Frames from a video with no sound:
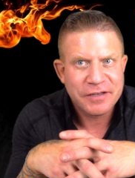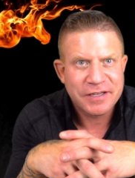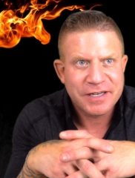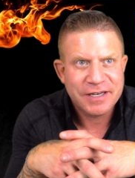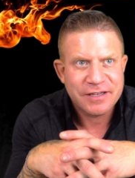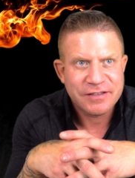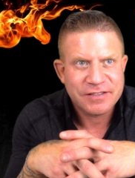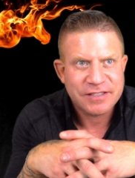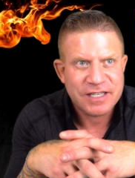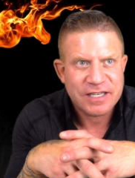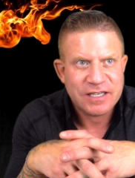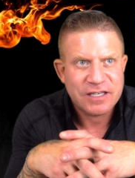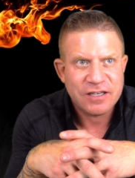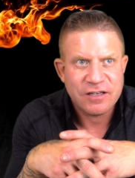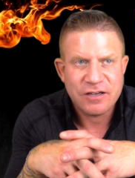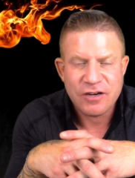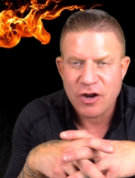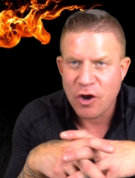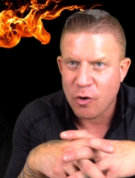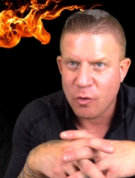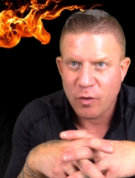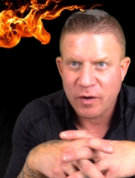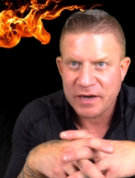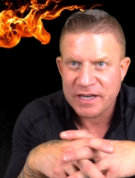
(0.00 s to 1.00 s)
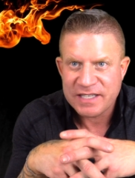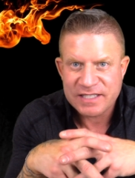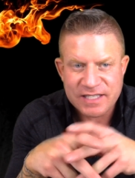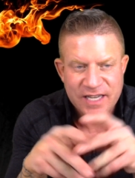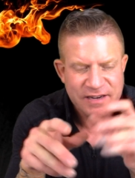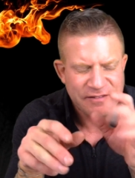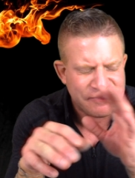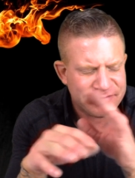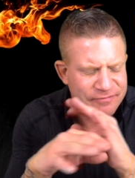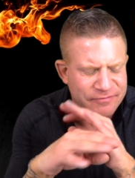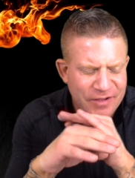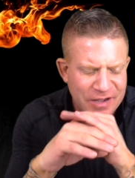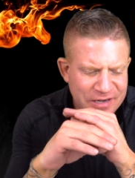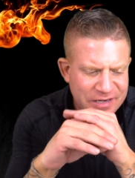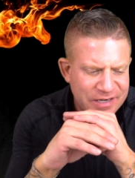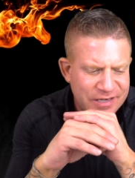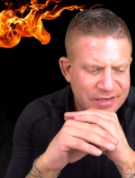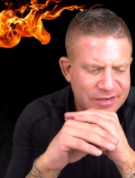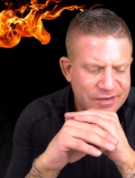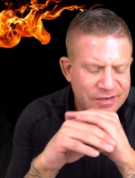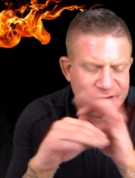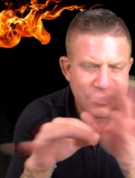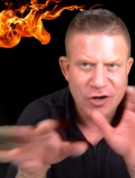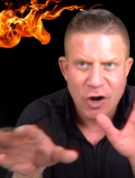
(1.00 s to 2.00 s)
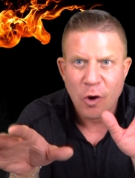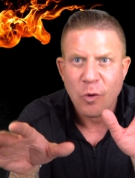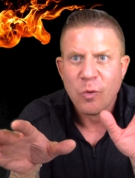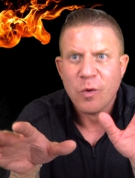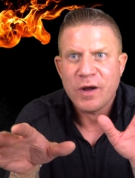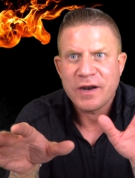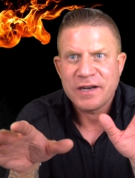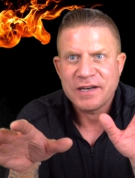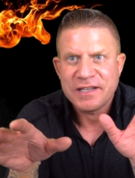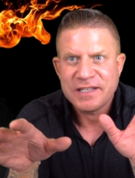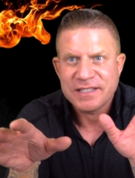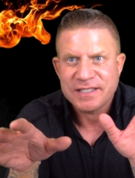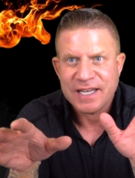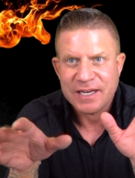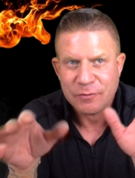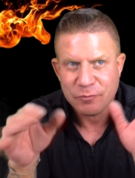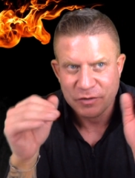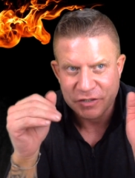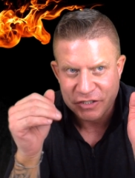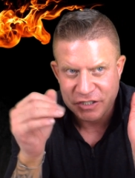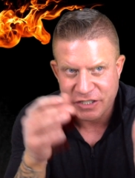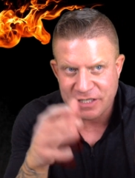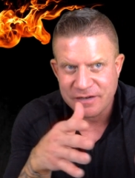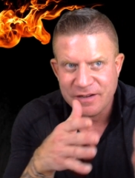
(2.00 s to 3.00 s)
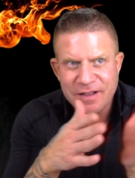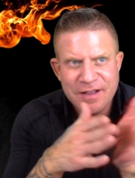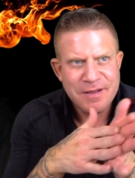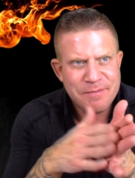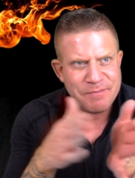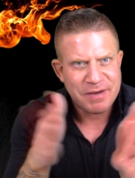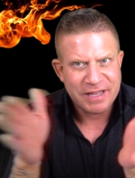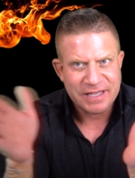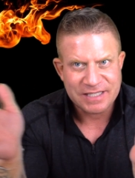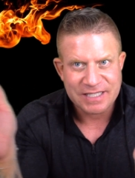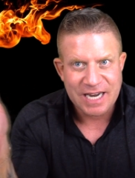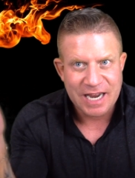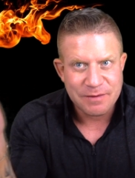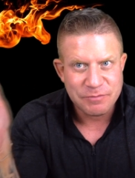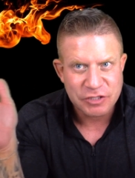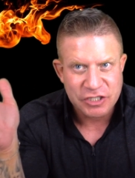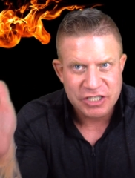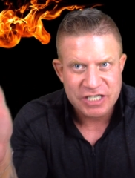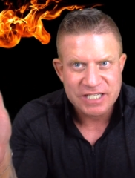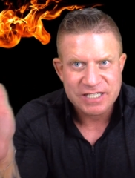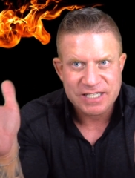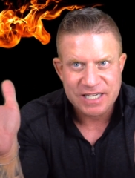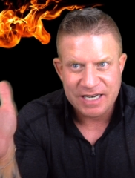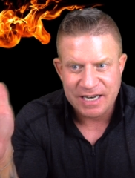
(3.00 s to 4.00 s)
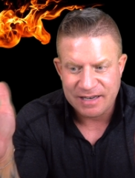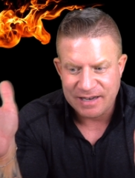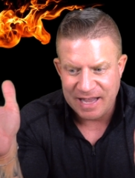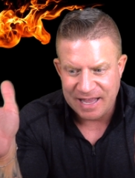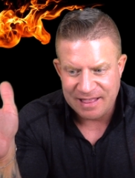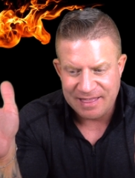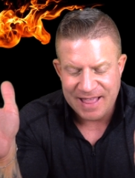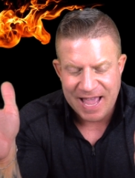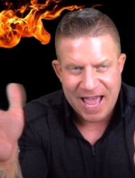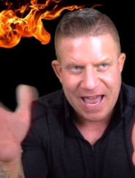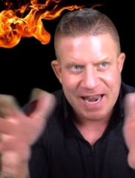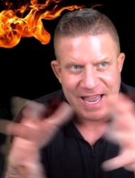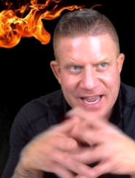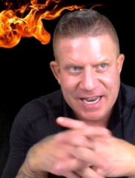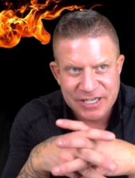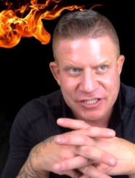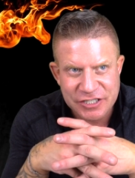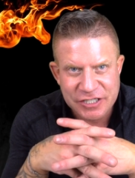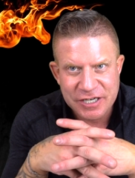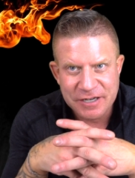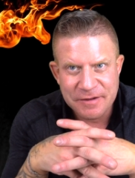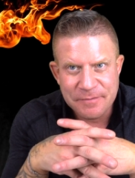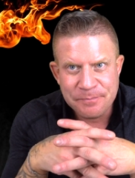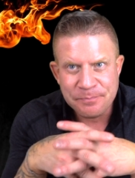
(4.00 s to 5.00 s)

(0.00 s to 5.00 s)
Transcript: I was like, no one. He's like, fucking no one. He's like, by the time she's in that age,